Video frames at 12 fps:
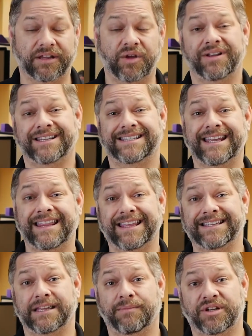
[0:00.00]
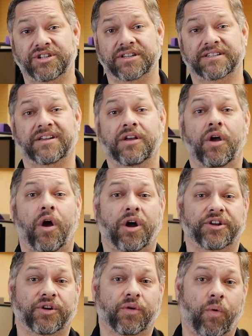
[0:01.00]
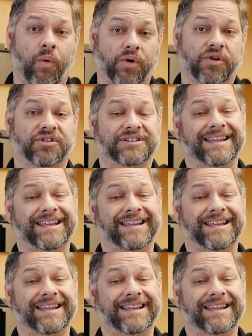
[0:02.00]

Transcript: You can see these images on your orders